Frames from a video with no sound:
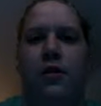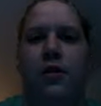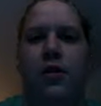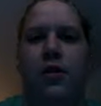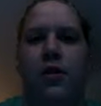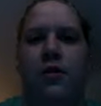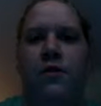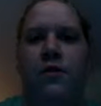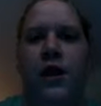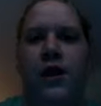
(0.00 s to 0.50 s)

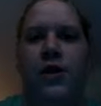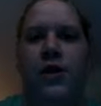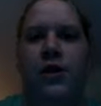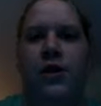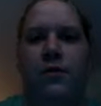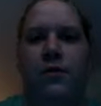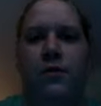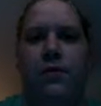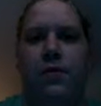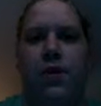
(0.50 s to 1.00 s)
You need
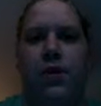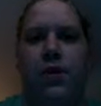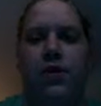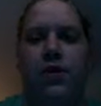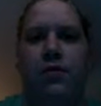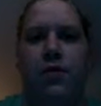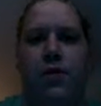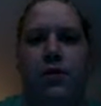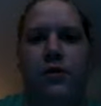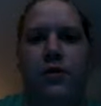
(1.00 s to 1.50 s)
to
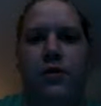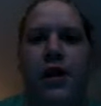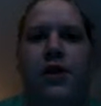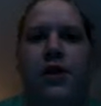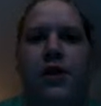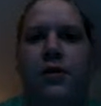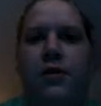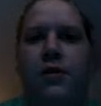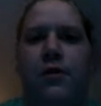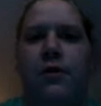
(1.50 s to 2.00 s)
control. You
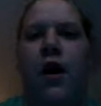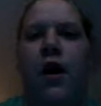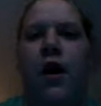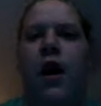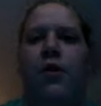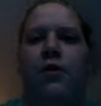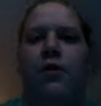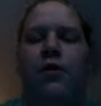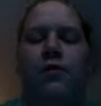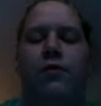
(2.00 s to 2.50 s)
need to
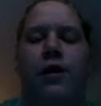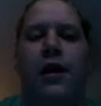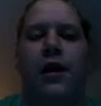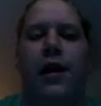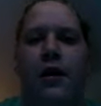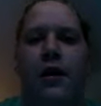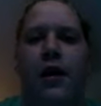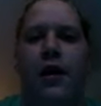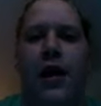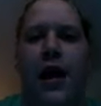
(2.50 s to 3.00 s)
really
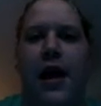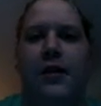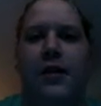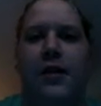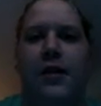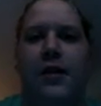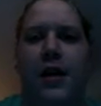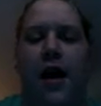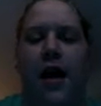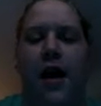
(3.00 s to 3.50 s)
look at
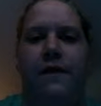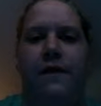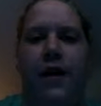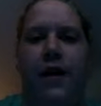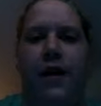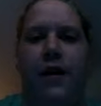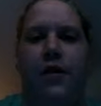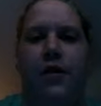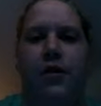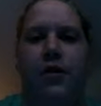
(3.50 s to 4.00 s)
stuff
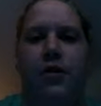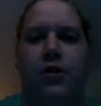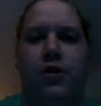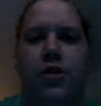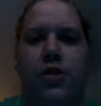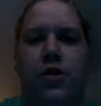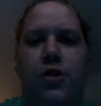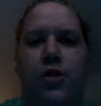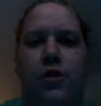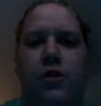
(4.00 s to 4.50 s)
and
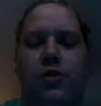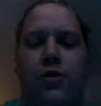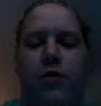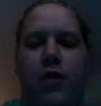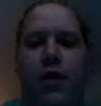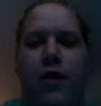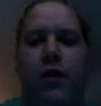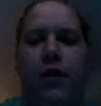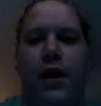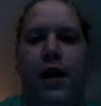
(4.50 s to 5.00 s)
to
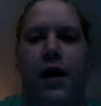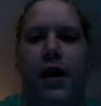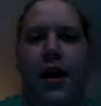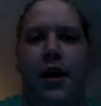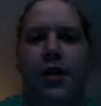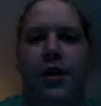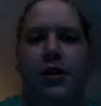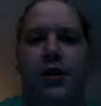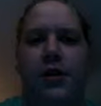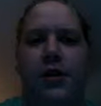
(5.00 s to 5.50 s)
control it
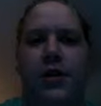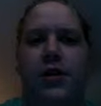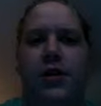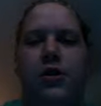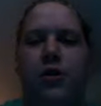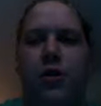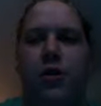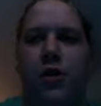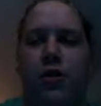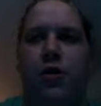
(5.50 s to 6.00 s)
and
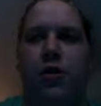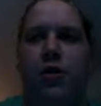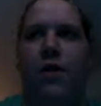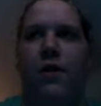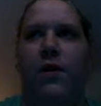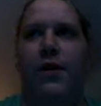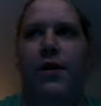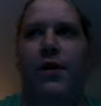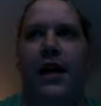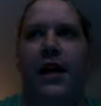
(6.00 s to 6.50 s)
control
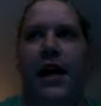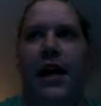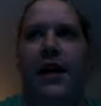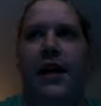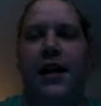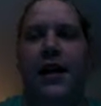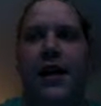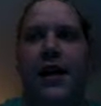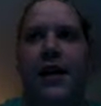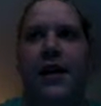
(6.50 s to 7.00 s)
what their
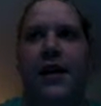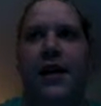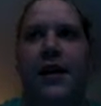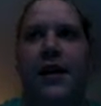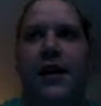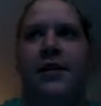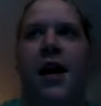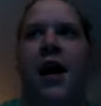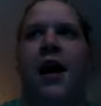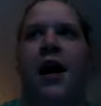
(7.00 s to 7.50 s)
eating
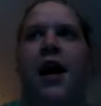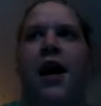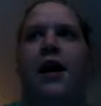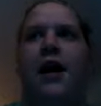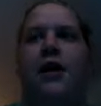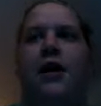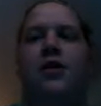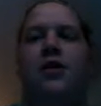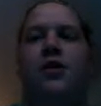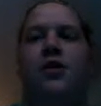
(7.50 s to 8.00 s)
is
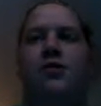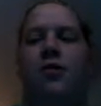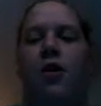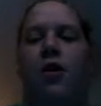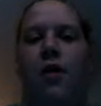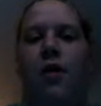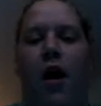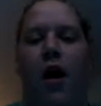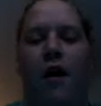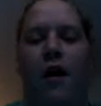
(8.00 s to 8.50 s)
and
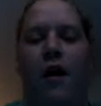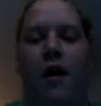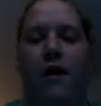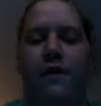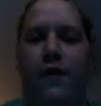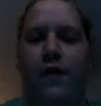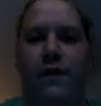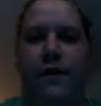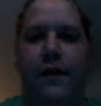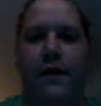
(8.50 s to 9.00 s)
control all
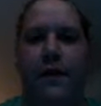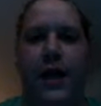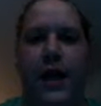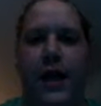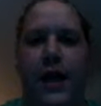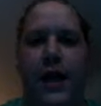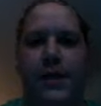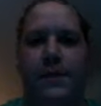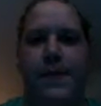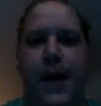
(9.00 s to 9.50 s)
of their food
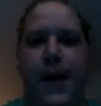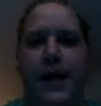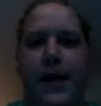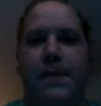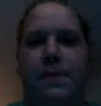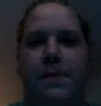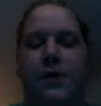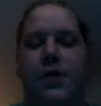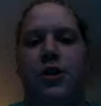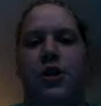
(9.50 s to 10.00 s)

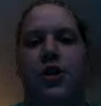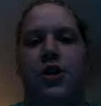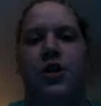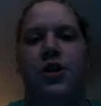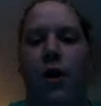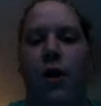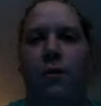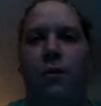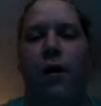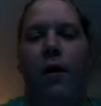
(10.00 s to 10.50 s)
aspects, but to
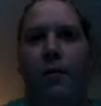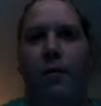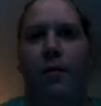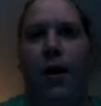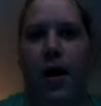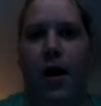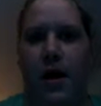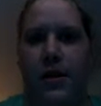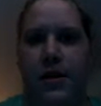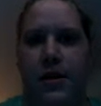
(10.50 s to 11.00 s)
show them
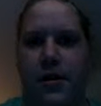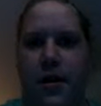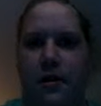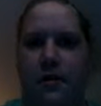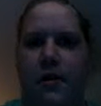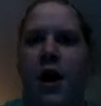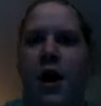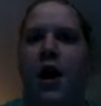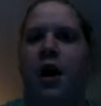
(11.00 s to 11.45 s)
also,